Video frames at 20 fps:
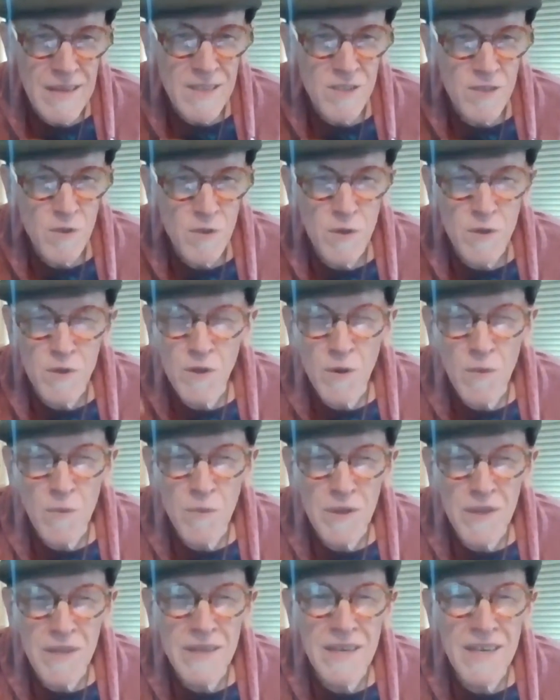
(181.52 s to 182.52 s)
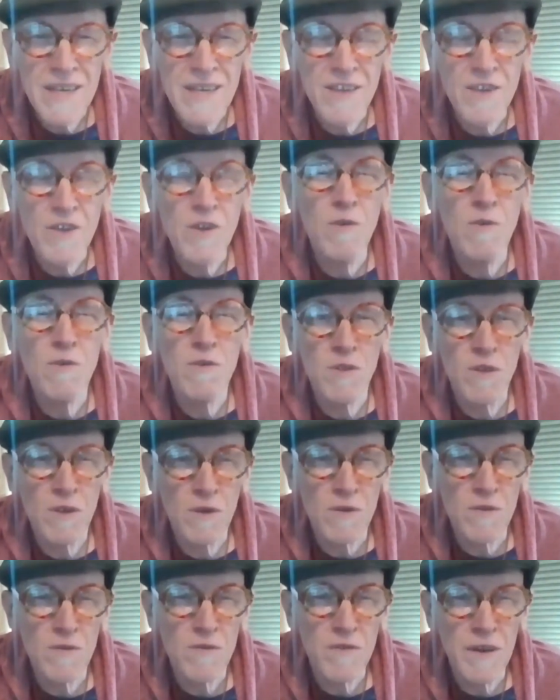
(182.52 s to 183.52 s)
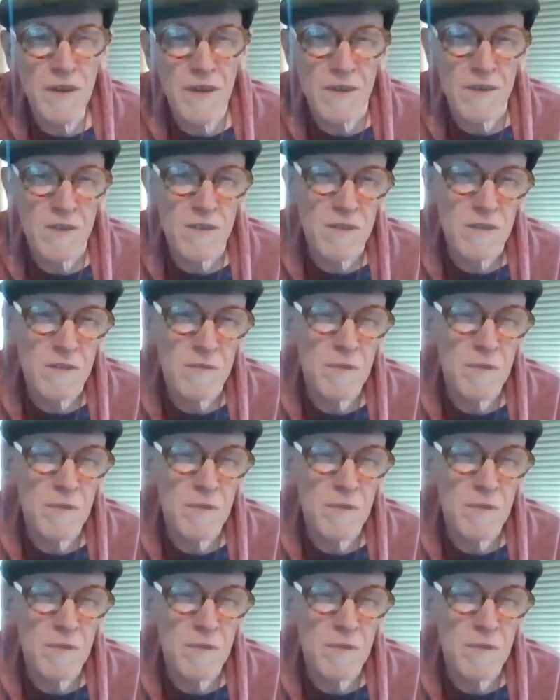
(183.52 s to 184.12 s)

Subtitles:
So you don't really need to use those fingers,